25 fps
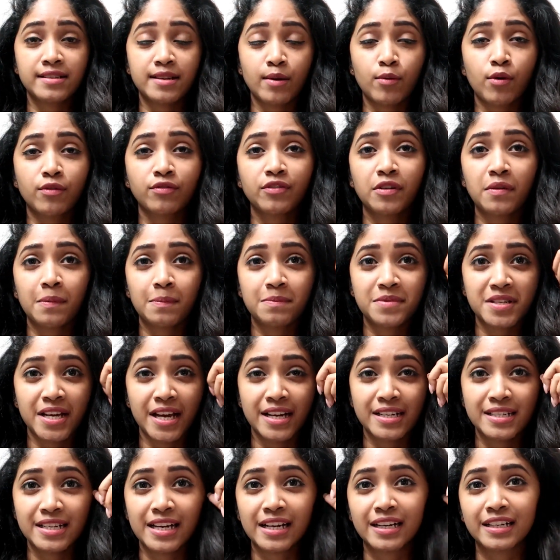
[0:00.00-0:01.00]
and some of the
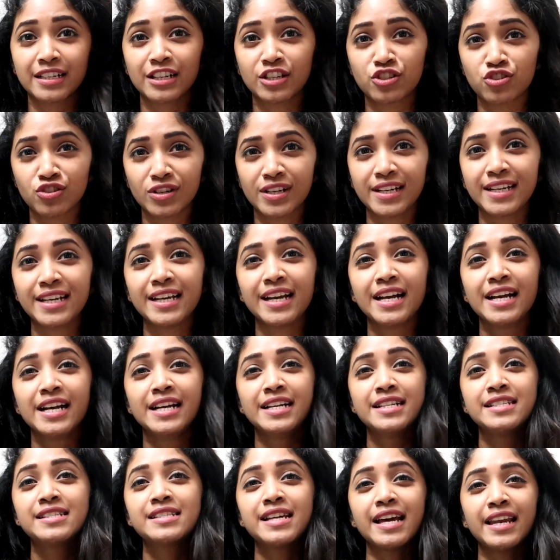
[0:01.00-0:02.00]
websites literally
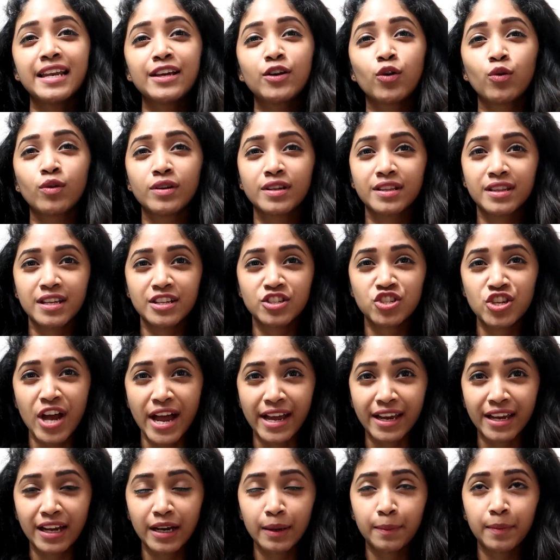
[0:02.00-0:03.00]
selling only the
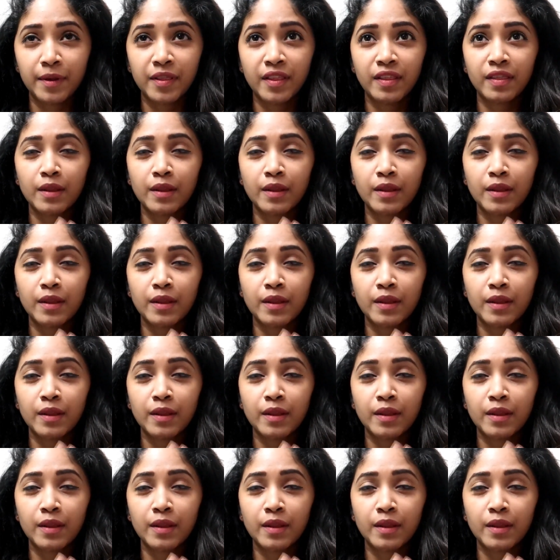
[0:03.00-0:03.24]
jacket,